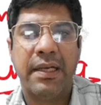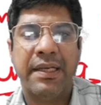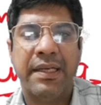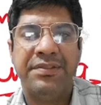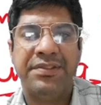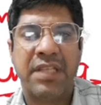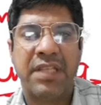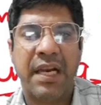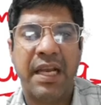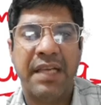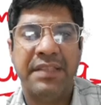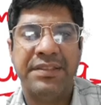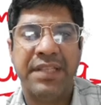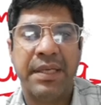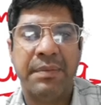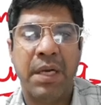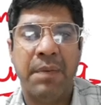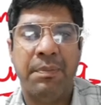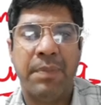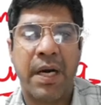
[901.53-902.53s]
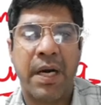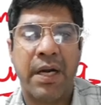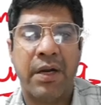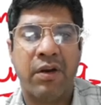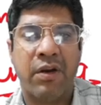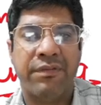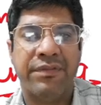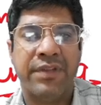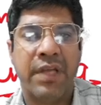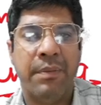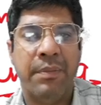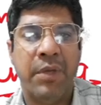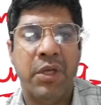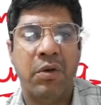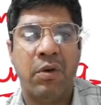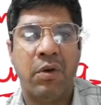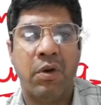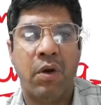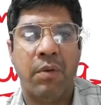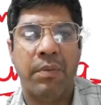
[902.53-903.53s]
crystallizable part of the
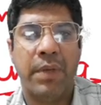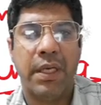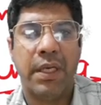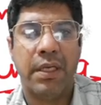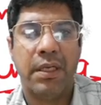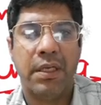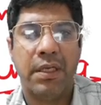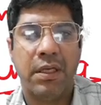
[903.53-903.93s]
immunoglobulin.